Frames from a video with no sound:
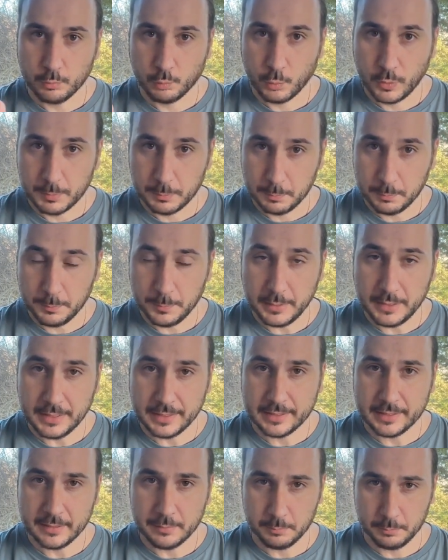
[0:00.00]
quite
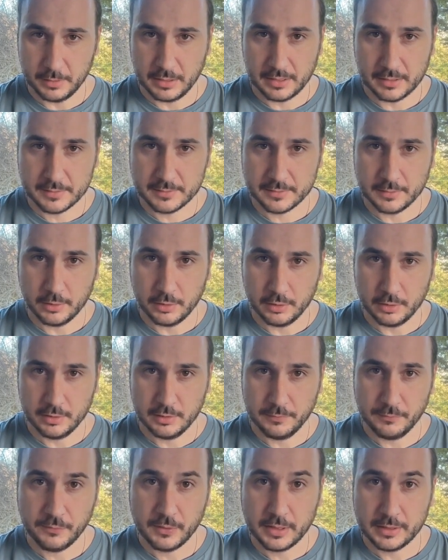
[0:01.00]
big impacts on
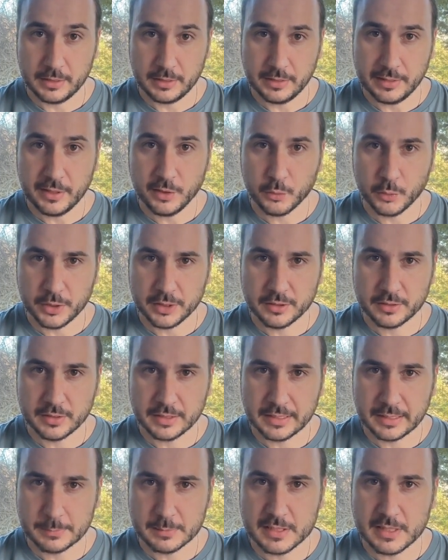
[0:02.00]
the final liquid
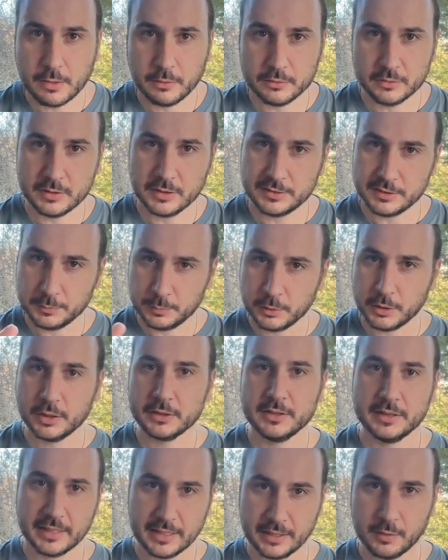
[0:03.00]
that comes out of the
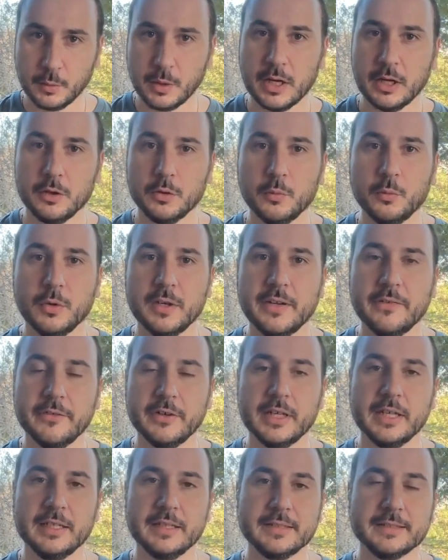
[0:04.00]
teapot, the gaiwan,
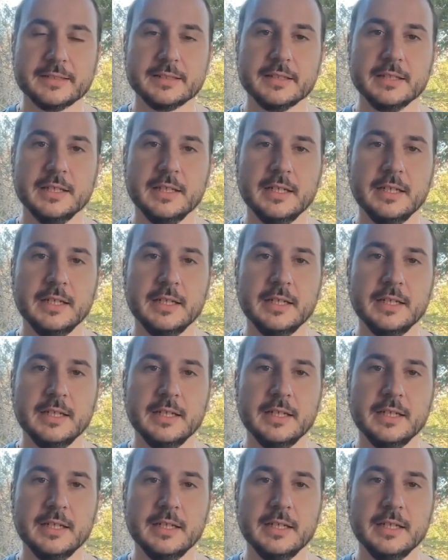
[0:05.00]
whatever that is.